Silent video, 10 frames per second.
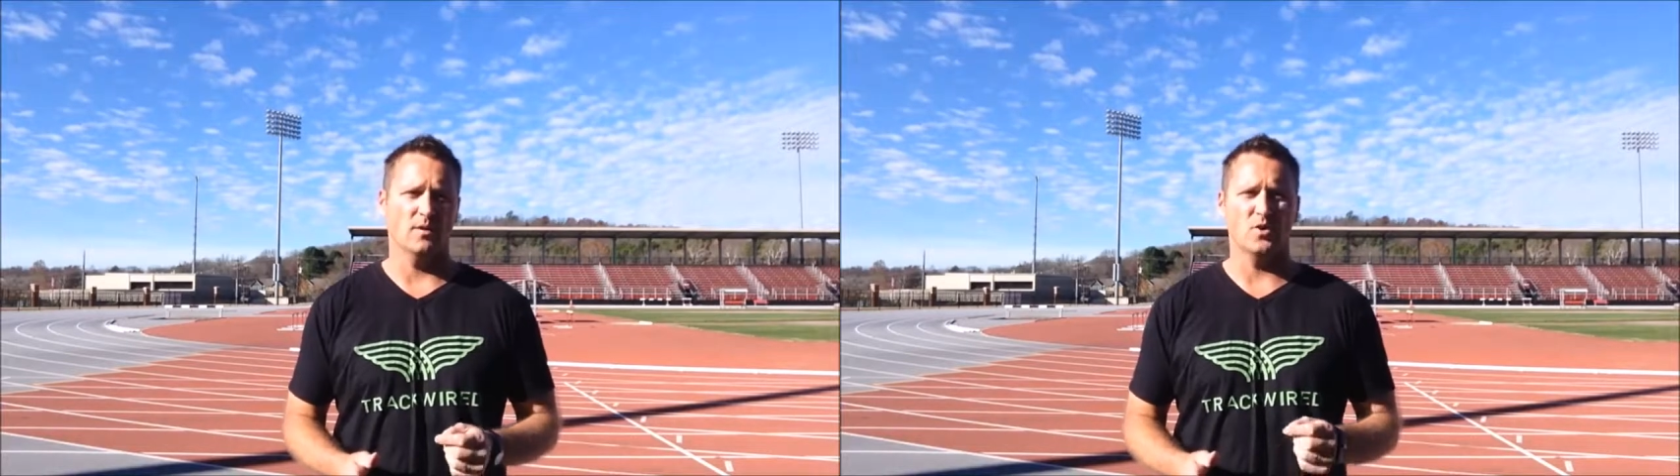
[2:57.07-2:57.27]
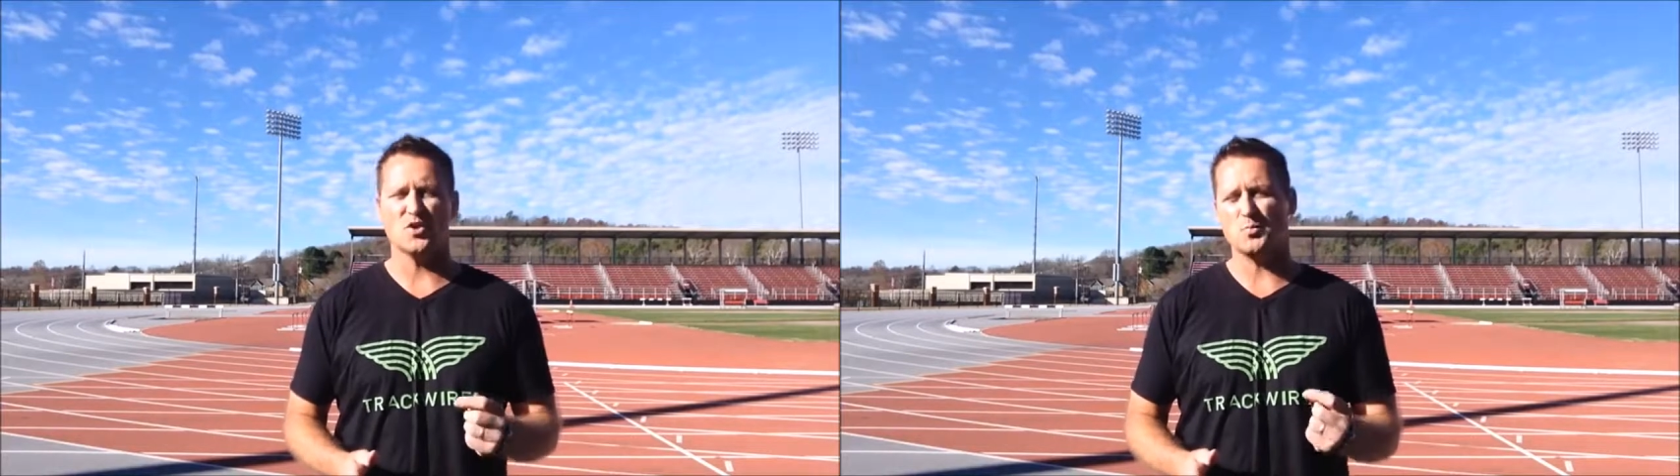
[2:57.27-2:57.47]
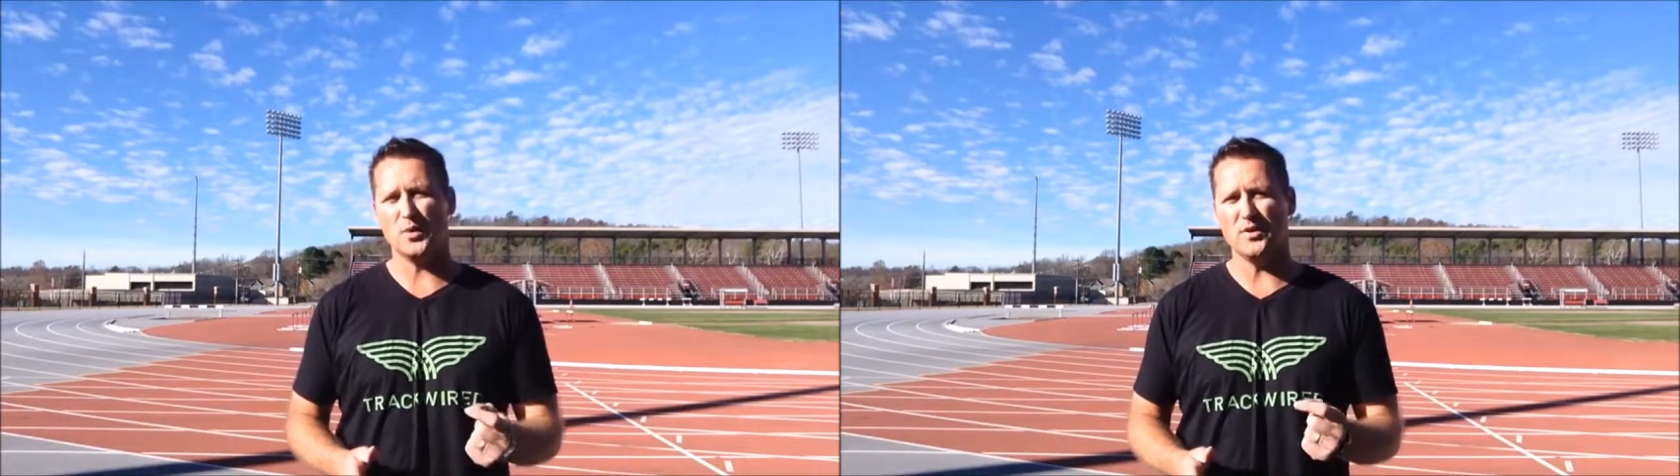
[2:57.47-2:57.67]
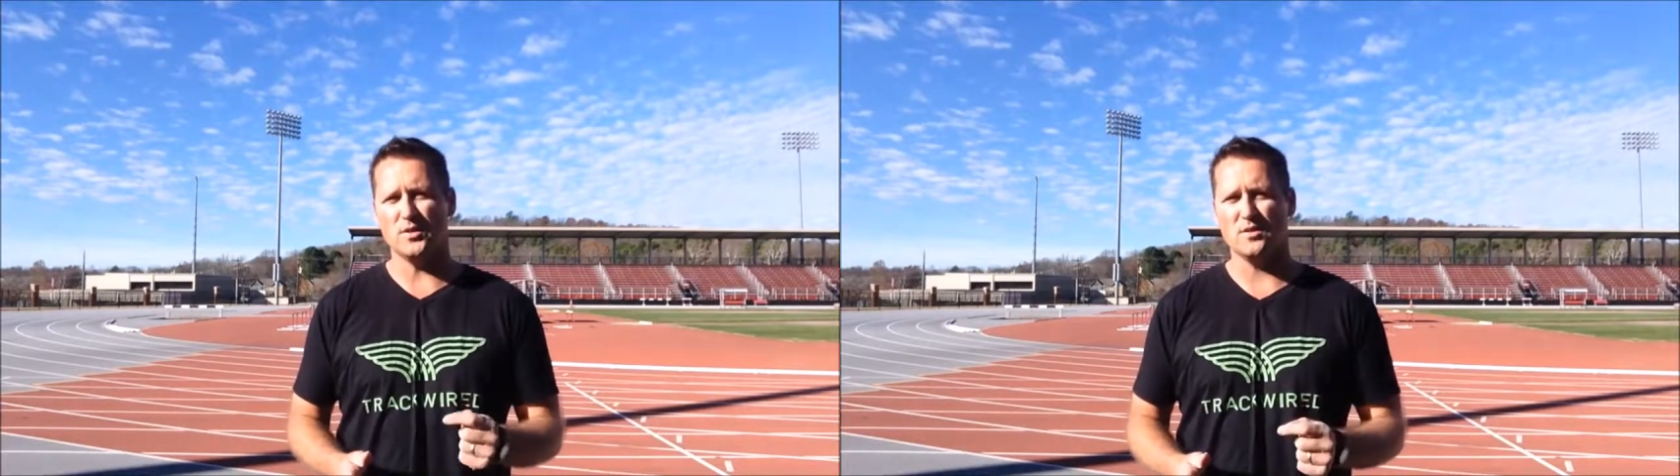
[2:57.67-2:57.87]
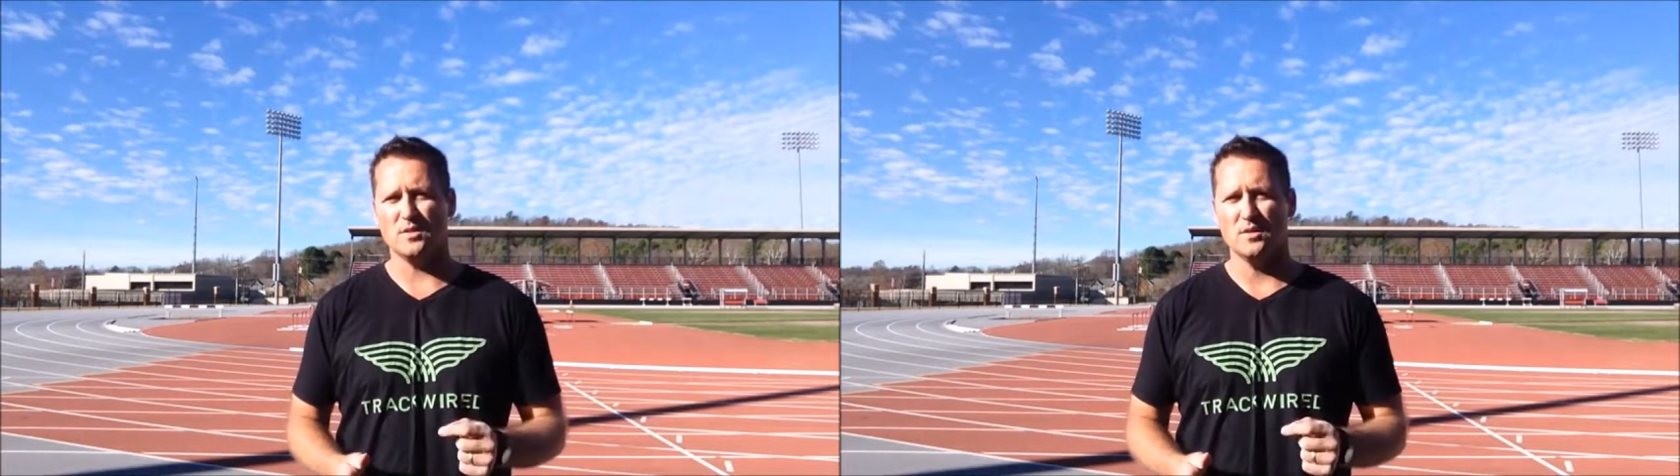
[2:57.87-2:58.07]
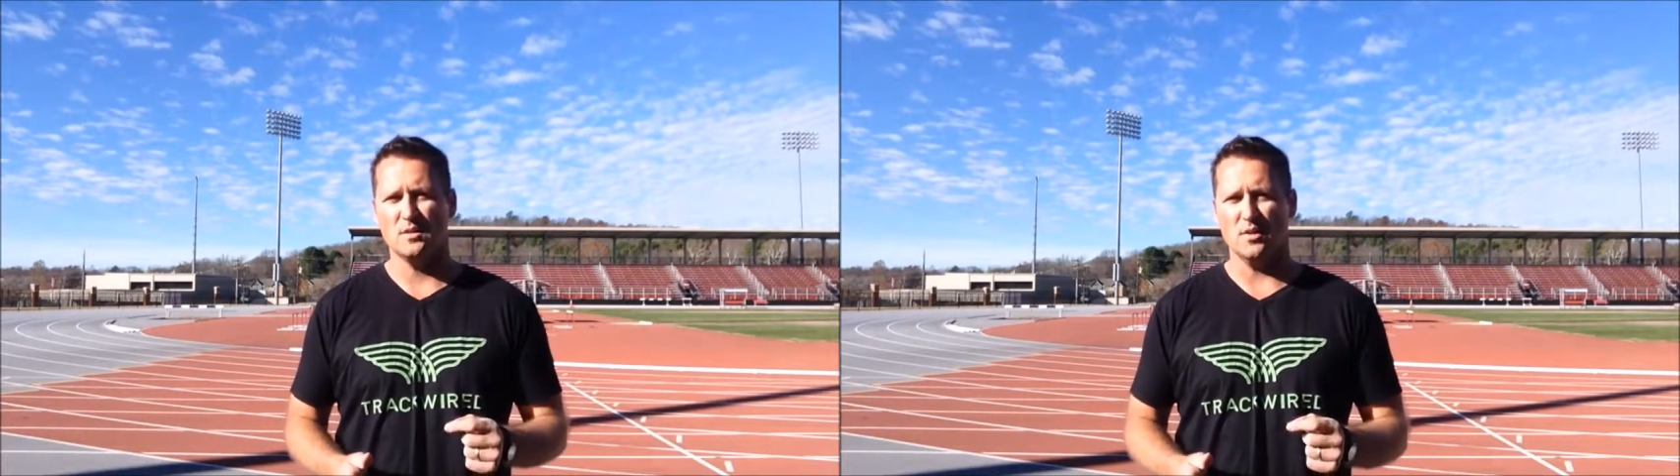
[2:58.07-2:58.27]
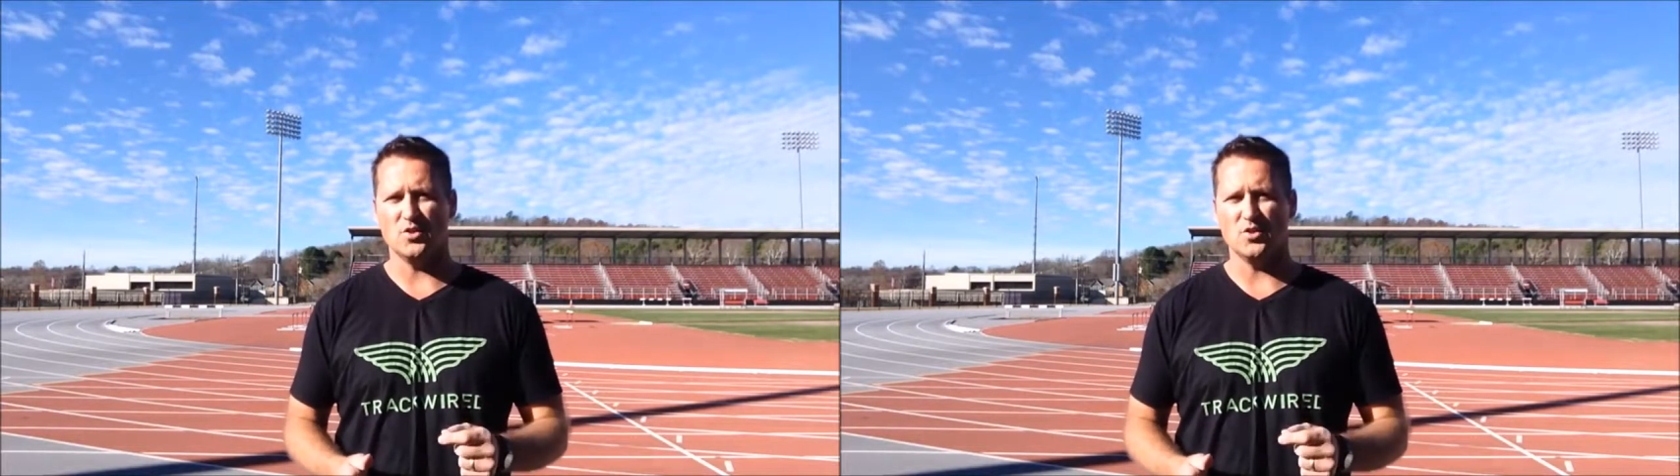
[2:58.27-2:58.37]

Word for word: your sprinters are